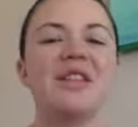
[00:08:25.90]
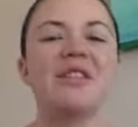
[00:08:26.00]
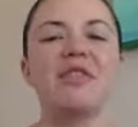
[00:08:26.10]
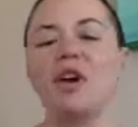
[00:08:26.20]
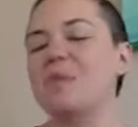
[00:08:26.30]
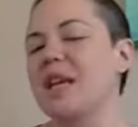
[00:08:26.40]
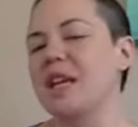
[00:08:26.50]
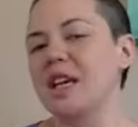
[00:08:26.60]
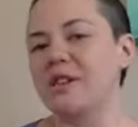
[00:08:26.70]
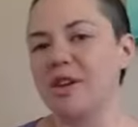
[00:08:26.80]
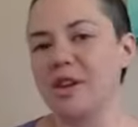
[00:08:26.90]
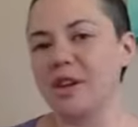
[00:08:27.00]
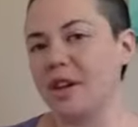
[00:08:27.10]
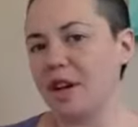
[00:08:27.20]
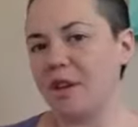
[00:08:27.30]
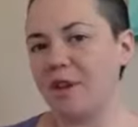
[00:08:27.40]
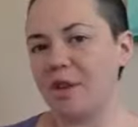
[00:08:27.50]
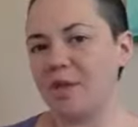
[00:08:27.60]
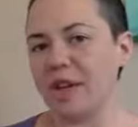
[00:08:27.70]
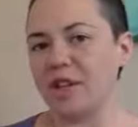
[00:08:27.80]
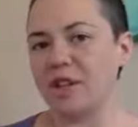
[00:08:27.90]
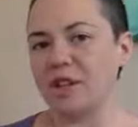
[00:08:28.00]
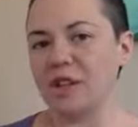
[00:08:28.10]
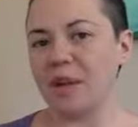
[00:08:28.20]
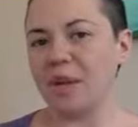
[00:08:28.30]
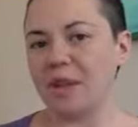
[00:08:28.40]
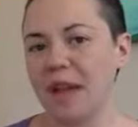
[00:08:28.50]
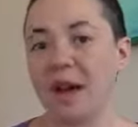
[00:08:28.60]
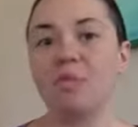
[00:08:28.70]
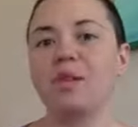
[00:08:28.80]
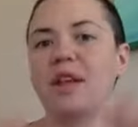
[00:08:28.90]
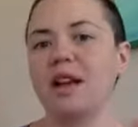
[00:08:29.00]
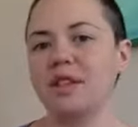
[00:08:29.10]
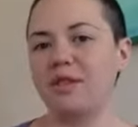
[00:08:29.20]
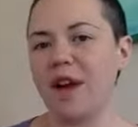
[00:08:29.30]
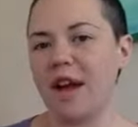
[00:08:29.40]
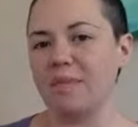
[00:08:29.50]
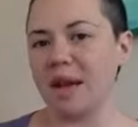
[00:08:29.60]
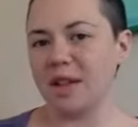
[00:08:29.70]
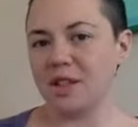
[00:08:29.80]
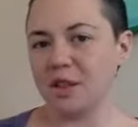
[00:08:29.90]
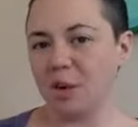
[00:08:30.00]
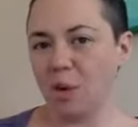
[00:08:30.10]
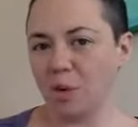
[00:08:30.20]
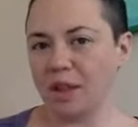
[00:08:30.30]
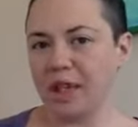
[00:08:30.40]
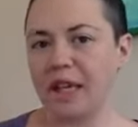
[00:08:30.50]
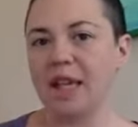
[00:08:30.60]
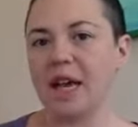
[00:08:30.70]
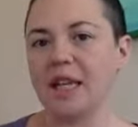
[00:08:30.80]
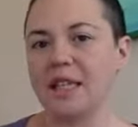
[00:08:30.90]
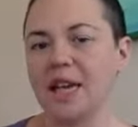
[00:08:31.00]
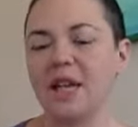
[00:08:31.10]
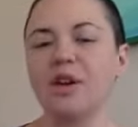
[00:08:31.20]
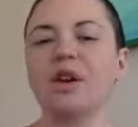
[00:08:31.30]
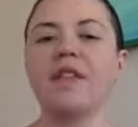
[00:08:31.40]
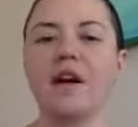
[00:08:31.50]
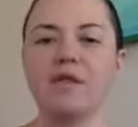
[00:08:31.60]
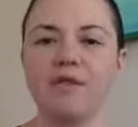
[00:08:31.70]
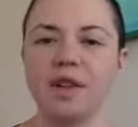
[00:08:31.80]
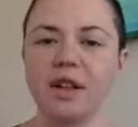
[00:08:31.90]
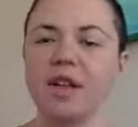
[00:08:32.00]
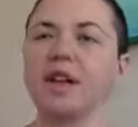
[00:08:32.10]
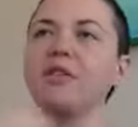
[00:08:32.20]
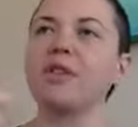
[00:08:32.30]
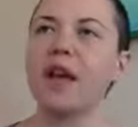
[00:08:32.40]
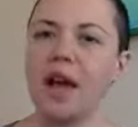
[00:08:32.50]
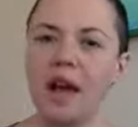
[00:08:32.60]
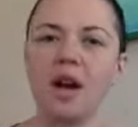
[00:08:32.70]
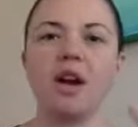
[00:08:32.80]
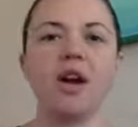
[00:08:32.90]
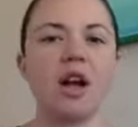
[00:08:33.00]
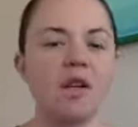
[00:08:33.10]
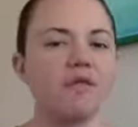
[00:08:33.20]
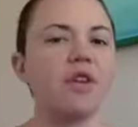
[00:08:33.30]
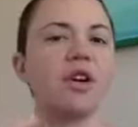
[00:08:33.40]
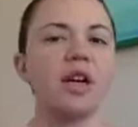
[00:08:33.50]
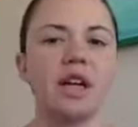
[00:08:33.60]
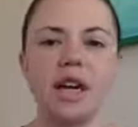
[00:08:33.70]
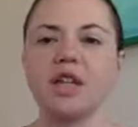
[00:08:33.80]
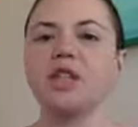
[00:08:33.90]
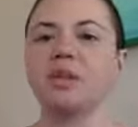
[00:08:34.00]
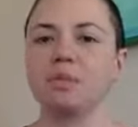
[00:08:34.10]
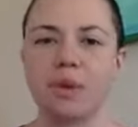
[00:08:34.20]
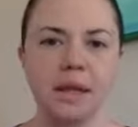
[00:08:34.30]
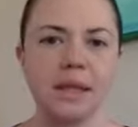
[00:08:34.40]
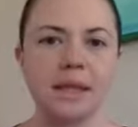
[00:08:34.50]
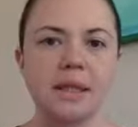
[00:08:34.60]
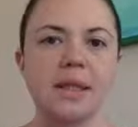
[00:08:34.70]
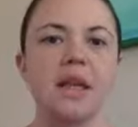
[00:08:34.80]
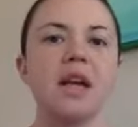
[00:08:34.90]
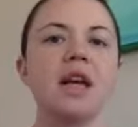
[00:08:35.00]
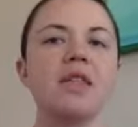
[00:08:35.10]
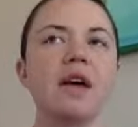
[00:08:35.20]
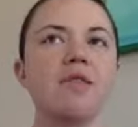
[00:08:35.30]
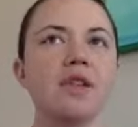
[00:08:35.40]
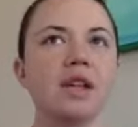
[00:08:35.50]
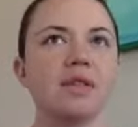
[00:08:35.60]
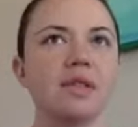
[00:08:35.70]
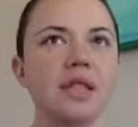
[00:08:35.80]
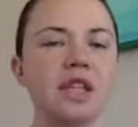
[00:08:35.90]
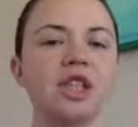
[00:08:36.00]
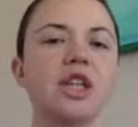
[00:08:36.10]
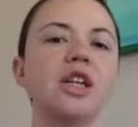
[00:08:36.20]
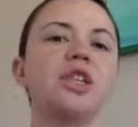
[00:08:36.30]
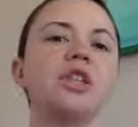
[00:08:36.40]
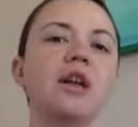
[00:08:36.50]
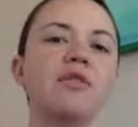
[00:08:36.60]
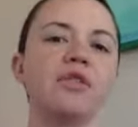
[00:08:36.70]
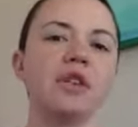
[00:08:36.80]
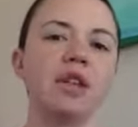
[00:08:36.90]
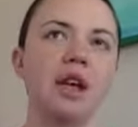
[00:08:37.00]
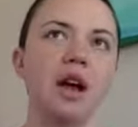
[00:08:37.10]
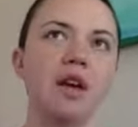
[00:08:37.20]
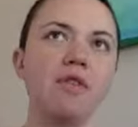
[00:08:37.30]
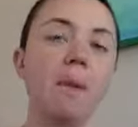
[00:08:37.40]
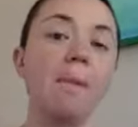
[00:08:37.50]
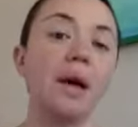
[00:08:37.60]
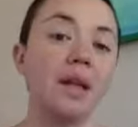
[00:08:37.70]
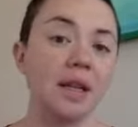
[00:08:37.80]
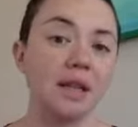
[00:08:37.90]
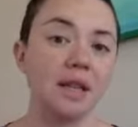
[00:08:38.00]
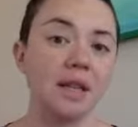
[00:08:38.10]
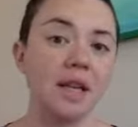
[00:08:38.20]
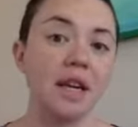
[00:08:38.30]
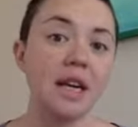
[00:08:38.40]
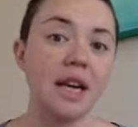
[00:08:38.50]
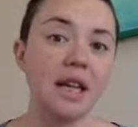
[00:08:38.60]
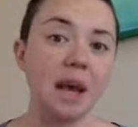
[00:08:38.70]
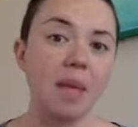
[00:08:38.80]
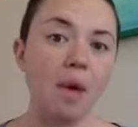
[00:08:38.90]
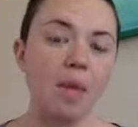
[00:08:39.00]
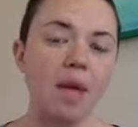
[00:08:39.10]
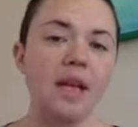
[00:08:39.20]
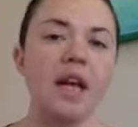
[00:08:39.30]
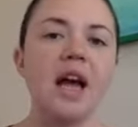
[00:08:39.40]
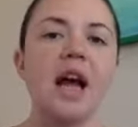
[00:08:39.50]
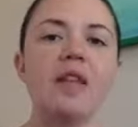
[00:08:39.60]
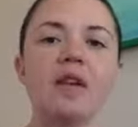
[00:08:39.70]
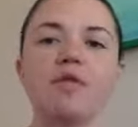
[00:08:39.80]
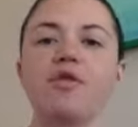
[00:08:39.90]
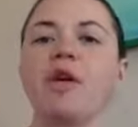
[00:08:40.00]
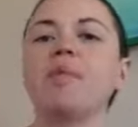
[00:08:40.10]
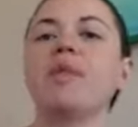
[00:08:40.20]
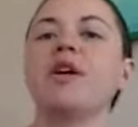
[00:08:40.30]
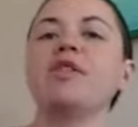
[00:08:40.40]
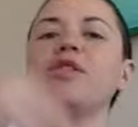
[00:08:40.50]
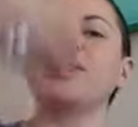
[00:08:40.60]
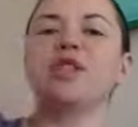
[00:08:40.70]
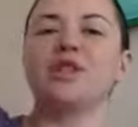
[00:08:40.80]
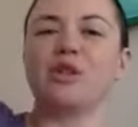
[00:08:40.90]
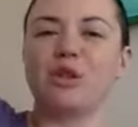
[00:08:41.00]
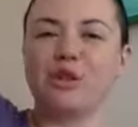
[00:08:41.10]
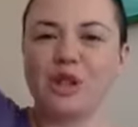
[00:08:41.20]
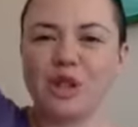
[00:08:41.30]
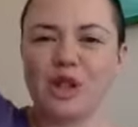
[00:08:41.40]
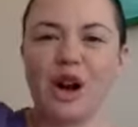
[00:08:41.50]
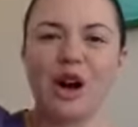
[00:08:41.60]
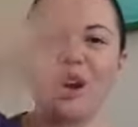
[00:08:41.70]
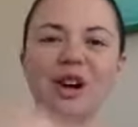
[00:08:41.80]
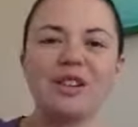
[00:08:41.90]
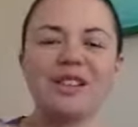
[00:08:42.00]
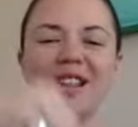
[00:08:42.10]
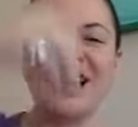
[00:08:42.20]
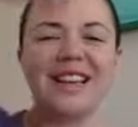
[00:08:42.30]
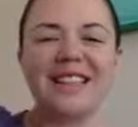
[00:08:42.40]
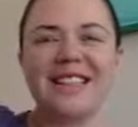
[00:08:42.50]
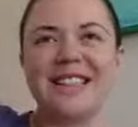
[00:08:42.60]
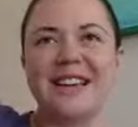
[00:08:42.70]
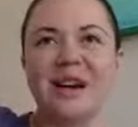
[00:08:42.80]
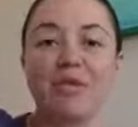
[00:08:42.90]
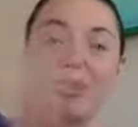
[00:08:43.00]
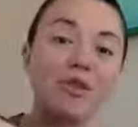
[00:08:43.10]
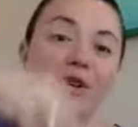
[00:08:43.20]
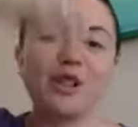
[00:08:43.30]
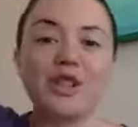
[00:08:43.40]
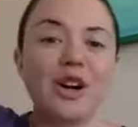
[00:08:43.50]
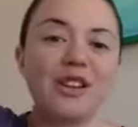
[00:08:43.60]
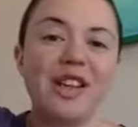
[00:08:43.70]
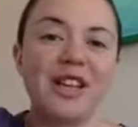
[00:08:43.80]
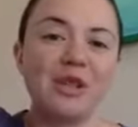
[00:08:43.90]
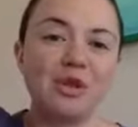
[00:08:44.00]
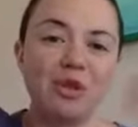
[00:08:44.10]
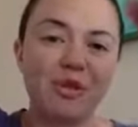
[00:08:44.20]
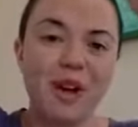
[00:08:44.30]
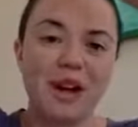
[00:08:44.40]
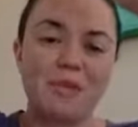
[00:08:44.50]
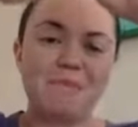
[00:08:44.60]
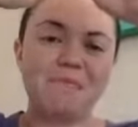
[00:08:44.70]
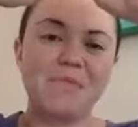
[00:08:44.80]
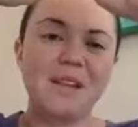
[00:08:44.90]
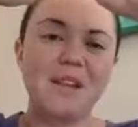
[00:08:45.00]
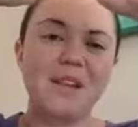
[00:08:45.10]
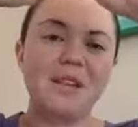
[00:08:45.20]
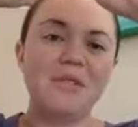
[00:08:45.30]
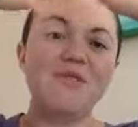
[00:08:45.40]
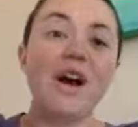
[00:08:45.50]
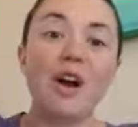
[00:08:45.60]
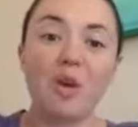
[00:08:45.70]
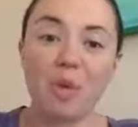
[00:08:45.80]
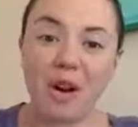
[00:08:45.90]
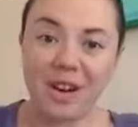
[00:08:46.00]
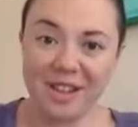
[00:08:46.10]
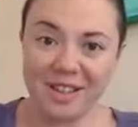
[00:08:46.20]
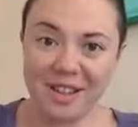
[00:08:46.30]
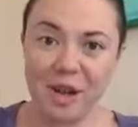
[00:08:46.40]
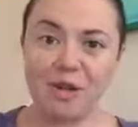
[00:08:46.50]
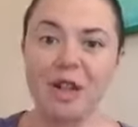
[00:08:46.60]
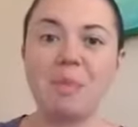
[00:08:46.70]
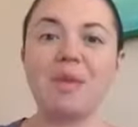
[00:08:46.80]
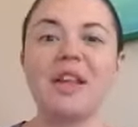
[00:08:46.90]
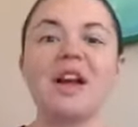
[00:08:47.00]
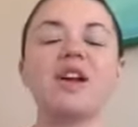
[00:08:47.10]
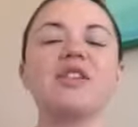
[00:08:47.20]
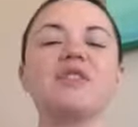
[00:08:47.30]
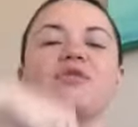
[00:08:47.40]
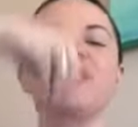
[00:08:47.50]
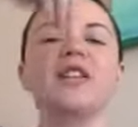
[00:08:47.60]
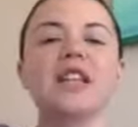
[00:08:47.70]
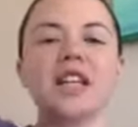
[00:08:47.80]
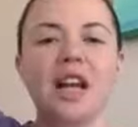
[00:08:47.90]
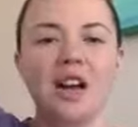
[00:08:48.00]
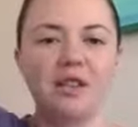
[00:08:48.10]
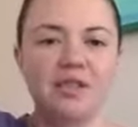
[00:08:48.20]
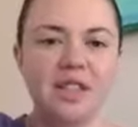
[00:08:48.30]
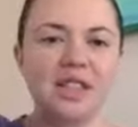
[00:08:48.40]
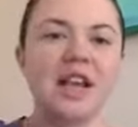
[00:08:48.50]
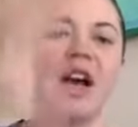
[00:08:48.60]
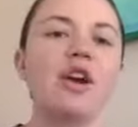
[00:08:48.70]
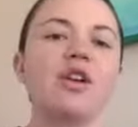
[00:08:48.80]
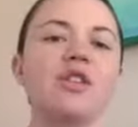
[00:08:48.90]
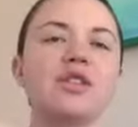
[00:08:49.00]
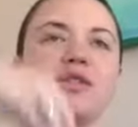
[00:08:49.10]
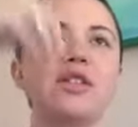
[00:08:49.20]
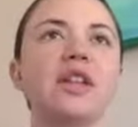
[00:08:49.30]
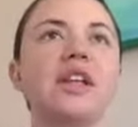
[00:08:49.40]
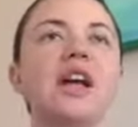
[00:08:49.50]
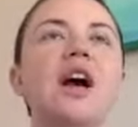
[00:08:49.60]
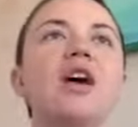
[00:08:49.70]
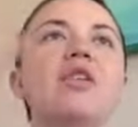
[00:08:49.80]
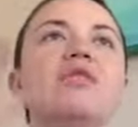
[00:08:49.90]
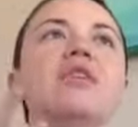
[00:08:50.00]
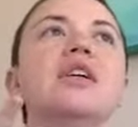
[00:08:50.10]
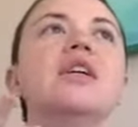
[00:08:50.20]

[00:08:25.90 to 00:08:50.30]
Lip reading: the very beginning of our reading starts out with that divine masculine holding and that container and that feeling of care, comfort, connection, presence, that feeling of satiation, that feeling of abundance in that moment. And then from there, there's this sort of starlight, reverse starlight sort of firework that goes up in the air, this feeling of desire, this feeling of